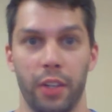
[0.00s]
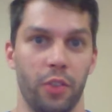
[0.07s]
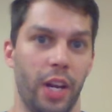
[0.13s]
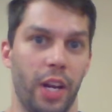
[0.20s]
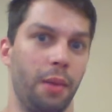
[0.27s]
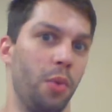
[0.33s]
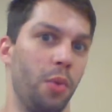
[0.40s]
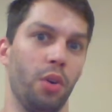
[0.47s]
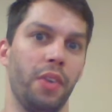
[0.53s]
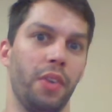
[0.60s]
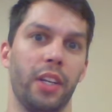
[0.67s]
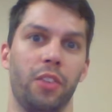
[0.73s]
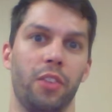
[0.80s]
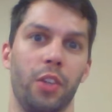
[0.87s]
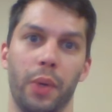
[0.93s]
You're not
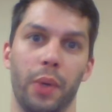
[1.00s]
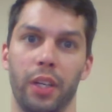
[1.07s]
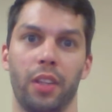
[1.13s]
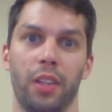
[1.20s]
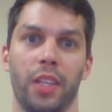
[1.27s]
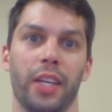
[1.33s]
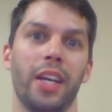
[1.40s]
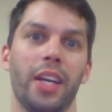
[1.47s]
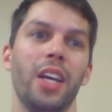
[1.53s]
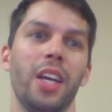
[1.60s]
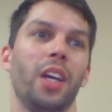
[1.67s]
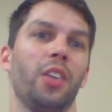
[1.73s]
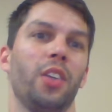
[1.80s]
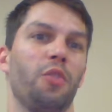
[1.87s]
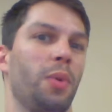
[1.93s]
motivated to do anything.
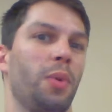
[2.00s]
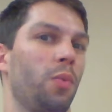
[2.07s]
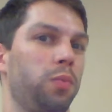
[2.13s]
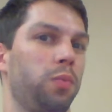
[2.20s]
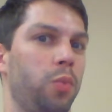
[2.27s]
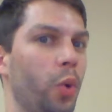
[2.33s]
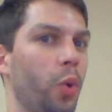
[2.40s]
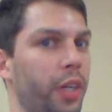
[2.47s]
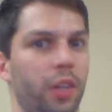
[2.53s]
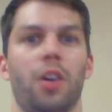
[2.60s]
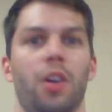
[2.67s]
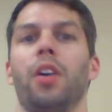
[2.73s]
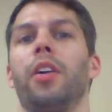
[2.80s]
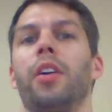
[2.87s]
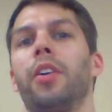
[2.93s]
You've been working
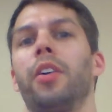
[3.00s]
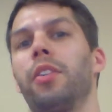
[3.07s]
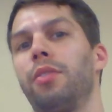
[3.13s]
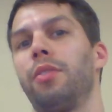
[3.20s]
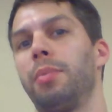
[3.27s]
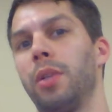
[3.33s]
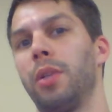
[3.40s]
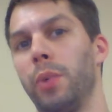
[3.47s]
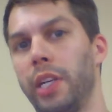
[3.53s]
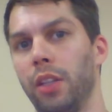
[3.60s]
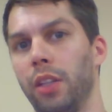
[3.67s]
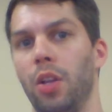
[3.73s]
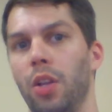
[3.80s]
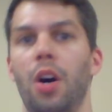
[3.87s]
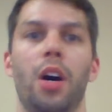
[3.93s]
hard, or you've been
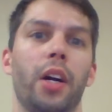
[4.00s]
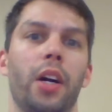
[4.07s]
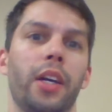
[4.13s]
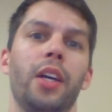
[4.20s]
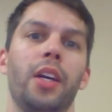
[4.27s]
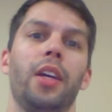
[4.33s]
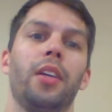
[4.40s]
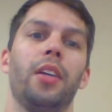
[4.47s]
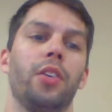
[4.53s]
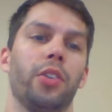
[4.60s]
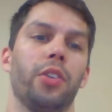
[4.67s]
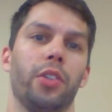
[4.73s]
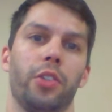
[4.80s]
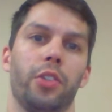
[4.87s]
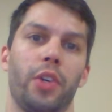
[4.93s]
working long.
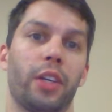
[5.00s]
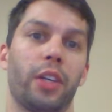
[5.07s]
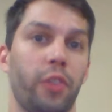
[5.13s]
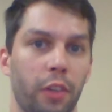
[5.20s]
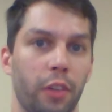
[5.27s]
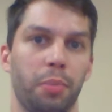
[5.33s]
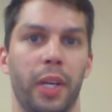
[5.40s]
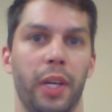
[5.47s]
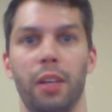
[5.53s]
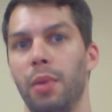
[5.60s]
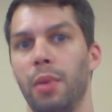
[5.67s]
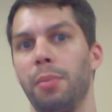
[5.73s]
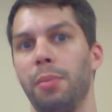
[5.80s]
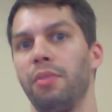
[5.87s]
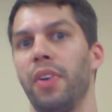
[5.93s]
Your exercise plan,
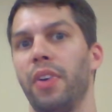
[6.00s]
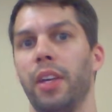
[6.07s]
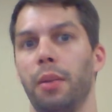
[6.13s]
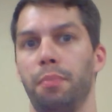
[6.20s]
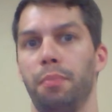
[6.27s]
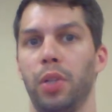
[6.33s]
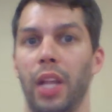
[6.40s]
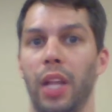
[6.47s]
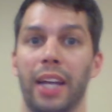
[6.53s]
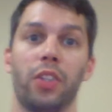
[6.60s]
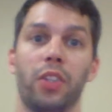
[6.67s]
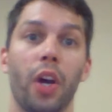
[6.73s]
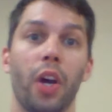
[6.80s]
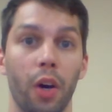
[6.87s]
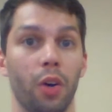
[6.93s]
maybe you've hit a
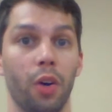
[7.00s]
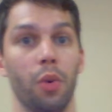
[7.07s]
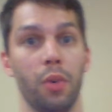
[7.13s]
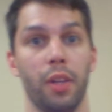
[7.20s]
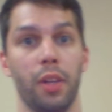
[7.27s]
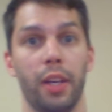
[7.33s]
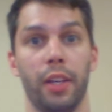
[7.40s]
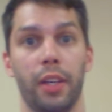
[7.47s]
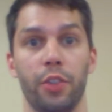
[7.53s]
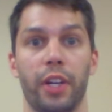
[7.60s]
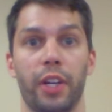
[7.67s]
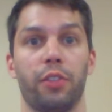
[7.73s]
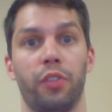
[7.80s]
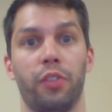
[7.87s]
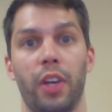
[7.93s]
plateau and you're
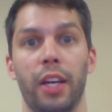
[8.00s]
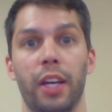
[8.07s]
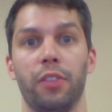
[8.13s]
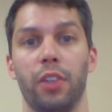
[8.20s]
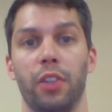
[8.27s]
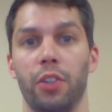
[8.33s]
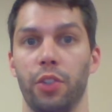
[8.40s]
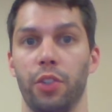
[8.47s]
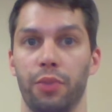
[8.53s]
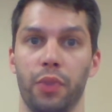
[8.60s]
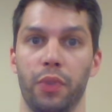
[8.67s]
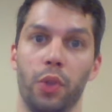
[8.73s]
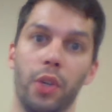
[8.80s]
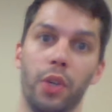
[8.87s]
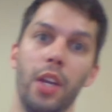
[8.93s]
exercising or your
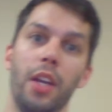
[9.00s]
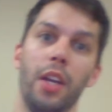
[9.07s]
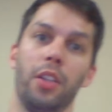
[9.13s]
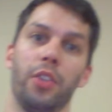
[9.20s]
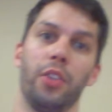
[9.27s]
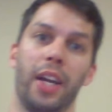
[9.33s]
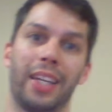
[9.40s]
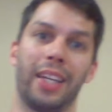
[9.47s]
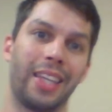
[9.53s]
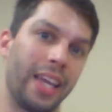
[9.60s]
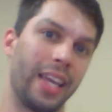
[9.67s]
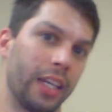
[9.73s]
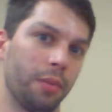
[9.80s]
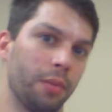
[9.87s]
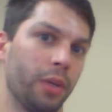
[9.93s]
food, you're not
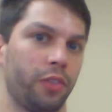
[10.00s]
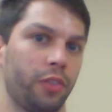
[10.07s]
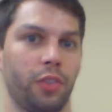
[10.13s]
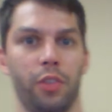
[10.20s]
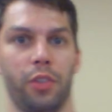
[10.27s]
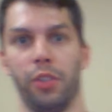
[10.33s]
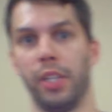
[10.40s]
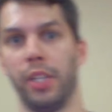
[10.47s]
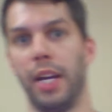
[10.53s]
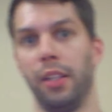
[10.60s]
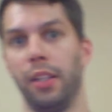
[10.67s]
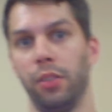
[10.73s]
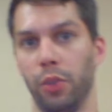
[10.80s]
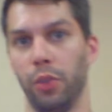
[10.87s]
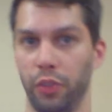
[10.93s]
gaining muscle, you're
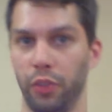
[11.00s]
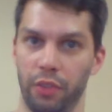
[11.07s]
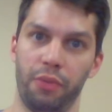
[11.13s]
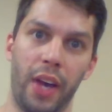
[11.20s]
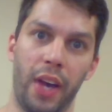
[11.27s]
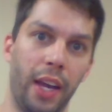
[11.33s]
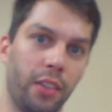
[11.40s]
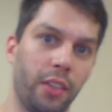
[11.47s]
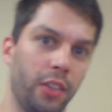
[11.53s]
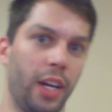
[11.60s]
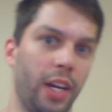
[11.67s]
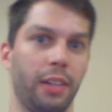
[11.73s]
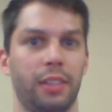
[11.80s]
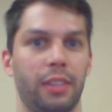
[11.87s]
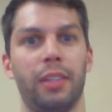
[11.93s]
not losing fat, you're
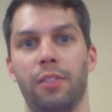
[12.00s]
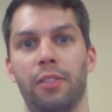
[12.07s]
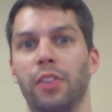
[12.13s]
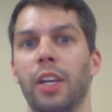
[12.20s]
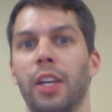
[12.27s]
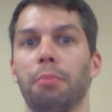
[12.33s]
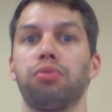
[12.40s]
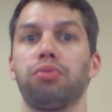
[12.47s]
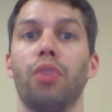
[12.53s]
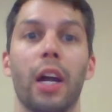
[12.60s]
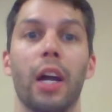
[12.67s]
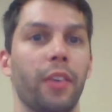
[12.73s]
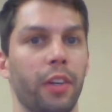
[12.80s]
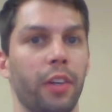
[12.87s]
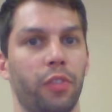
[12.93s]
not seeing
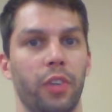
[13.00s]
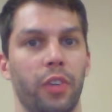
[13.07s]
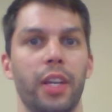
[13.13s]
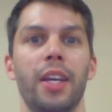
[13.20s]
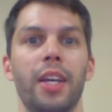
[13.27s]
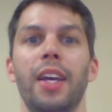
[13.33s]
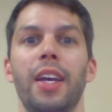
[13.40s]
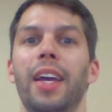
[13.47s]
progress, right?